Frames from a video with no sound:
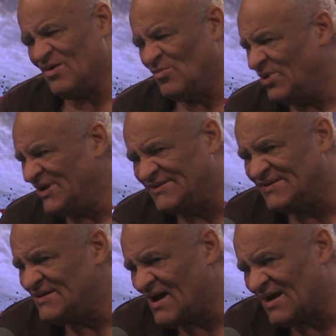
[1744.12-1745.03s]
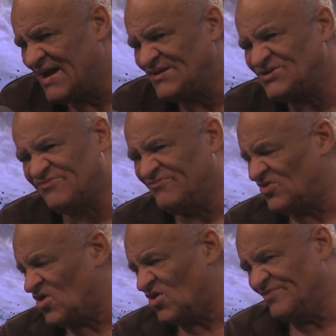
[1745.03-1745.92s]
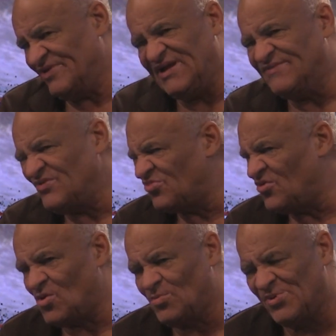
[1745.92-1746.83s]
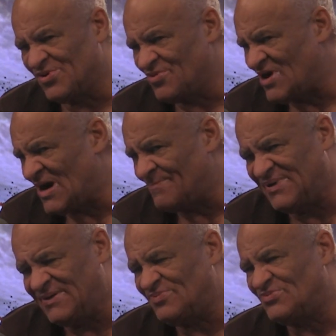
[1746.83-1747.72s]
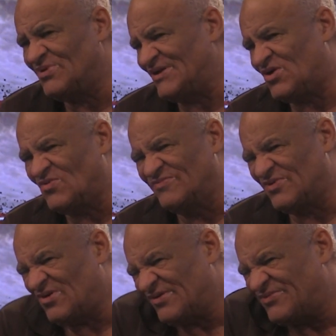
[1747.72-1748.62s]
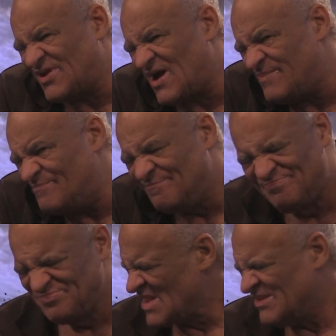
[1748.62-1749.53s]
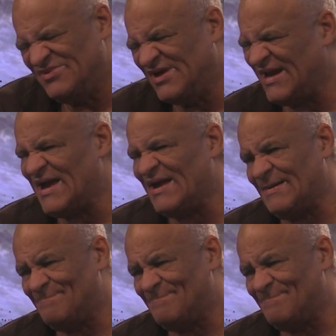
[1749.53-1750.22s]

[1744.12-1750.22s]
we did not catch COVID, even thought we were around people who had COVID all the time. Didn't get it.